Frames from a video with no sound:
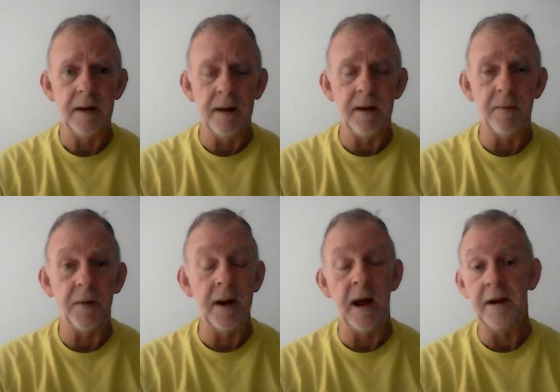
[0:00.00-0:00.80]
Uh,
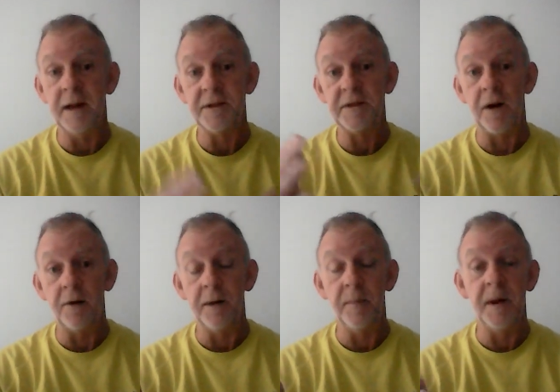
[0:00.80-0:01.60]
well, not
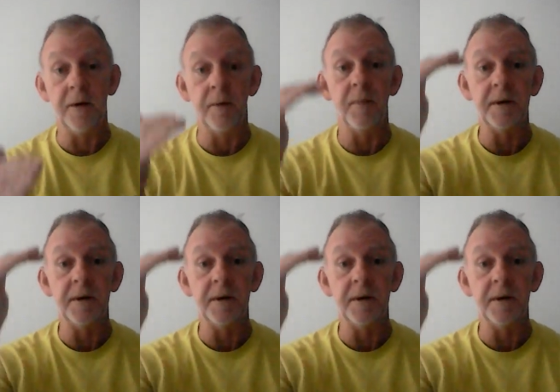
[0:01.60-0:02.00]
necessarily bigger,